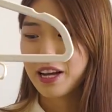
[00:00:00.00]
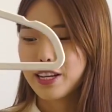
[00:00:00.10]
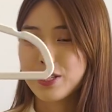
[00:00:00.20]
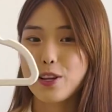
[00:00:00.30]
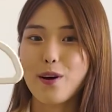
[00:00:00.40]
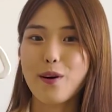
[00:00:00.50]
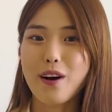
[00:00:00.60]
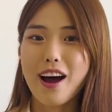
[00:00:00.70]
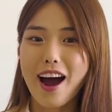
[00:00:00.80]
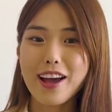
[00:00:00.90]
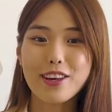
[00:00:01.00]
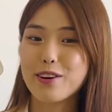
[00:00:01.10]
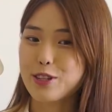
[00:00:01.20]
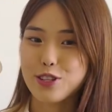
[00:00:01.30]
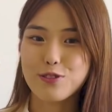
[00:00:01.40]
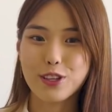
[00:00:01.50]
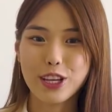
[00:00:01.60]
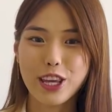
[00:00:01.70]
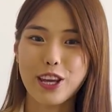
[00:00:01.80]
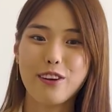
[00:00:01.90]
So I thought it was just really
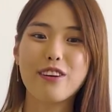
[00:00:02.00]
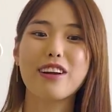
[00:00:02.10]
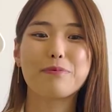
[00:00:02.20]
cute